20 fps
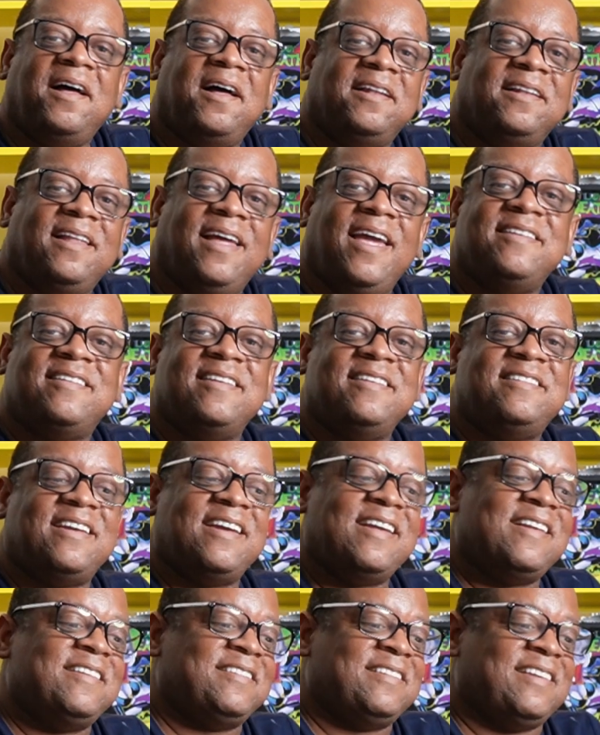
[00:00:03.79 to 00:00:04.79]
Ladies and
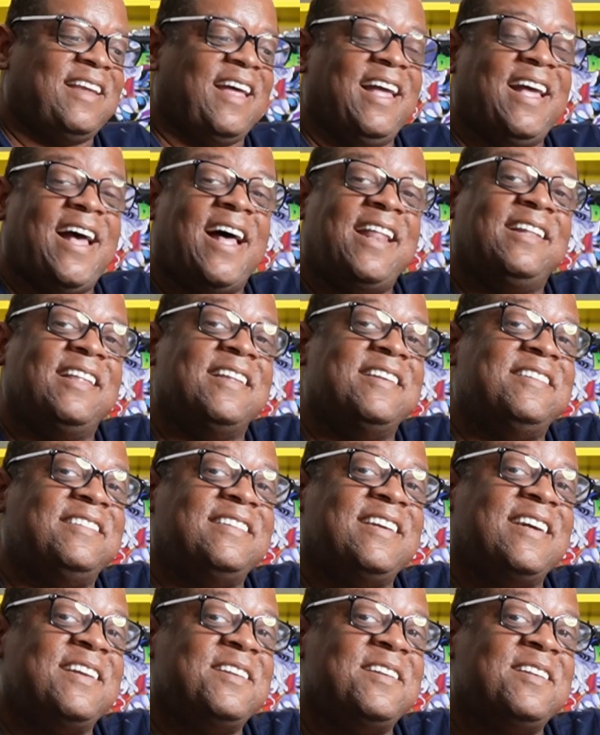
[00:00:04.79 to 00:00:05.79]
gents, I got a
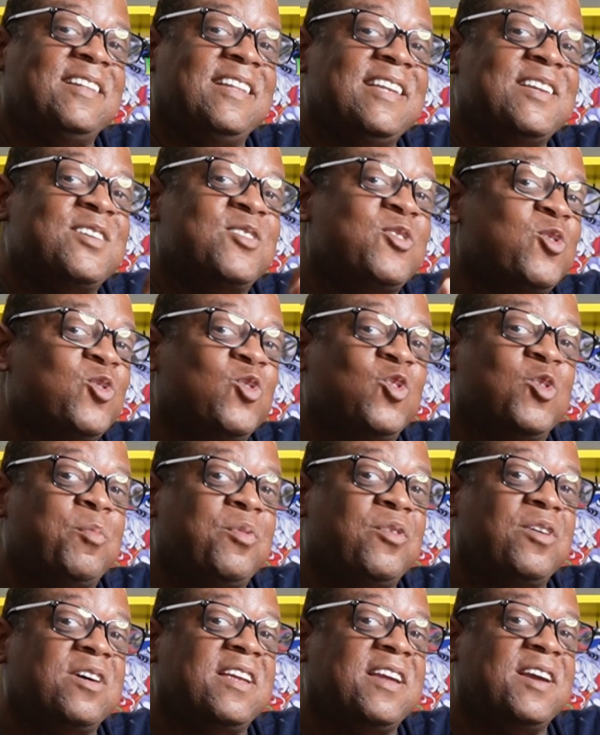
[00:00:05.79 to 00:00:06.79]
legitly cool
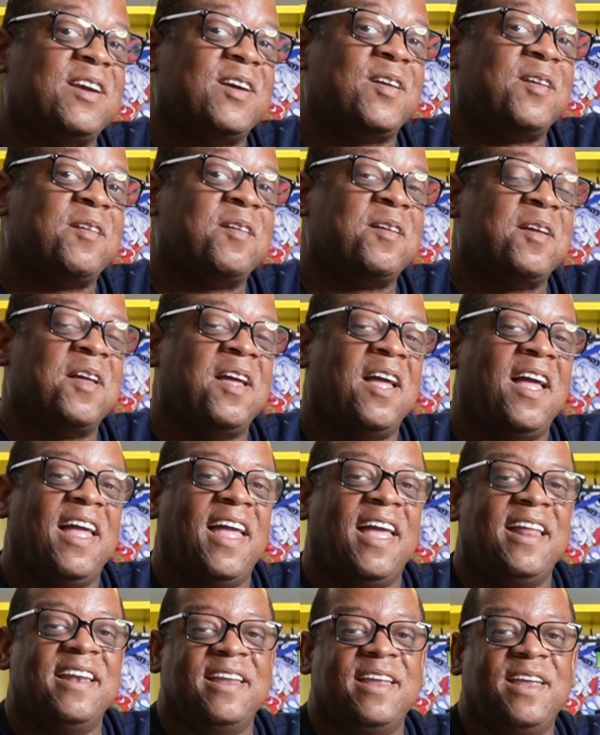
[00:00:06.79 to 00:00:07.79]
book here,
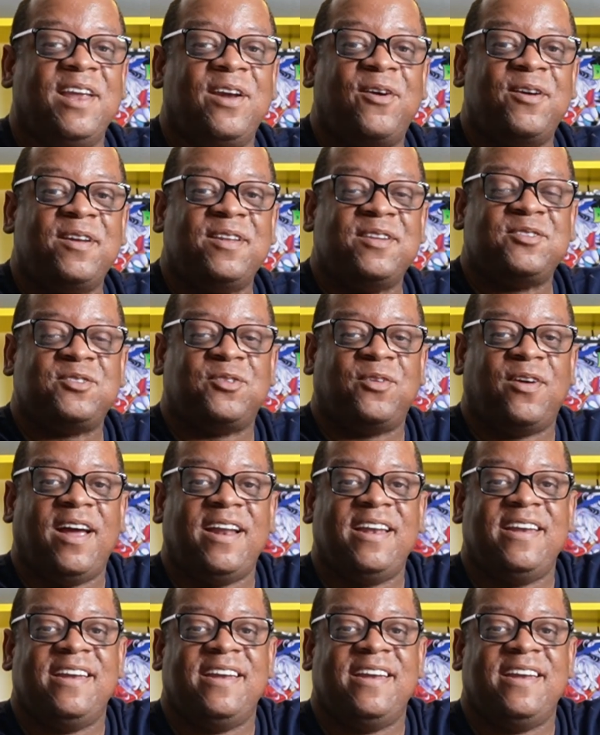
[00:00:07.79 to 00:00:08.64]
and here it is right